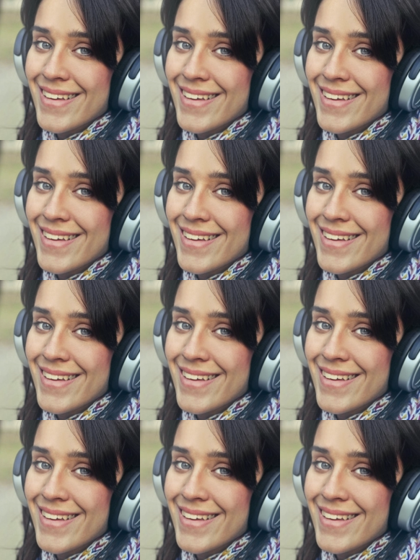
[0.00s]

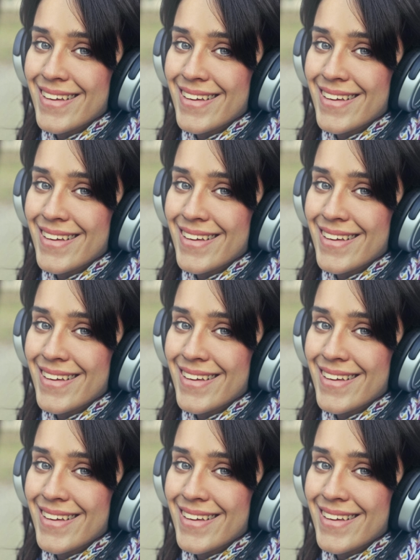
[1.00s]

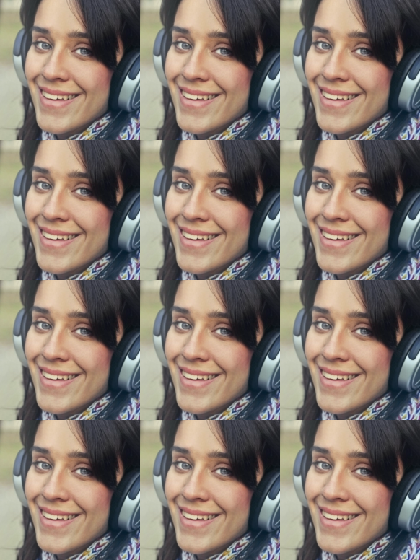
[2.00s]

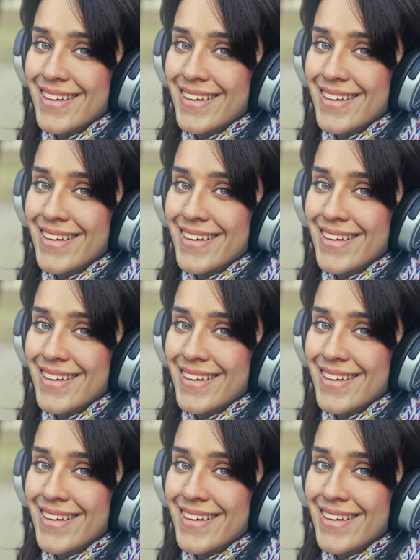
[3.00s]

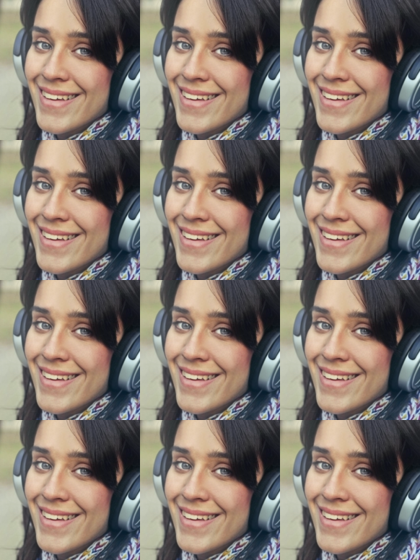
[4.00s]

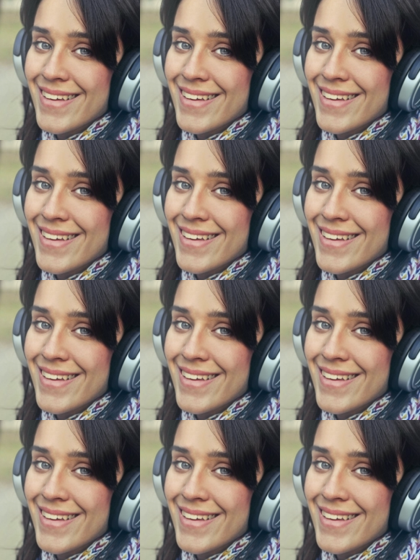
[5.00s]

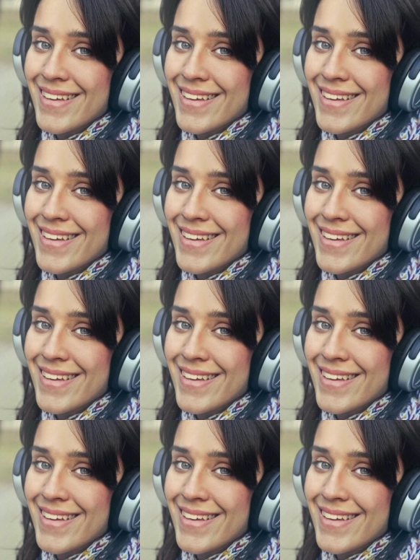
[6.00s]

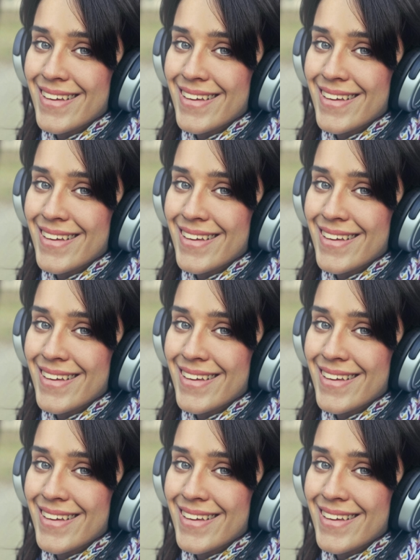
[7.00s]
[no speech]